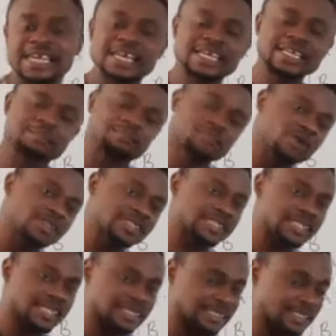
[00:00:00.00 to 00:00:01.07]
the
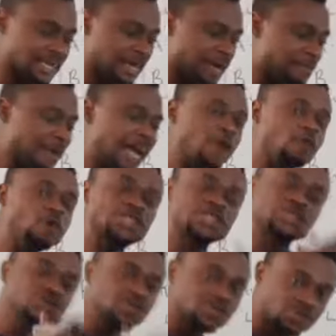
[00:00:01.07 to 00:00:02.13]
process by which
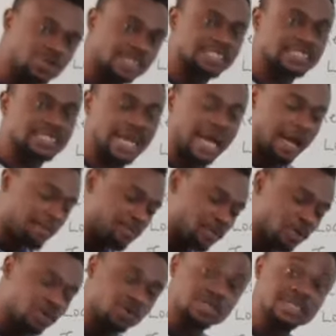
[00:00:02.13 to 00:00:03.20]
nutrients are
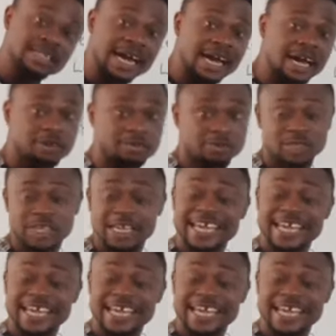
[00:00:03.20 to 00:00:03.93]
broken down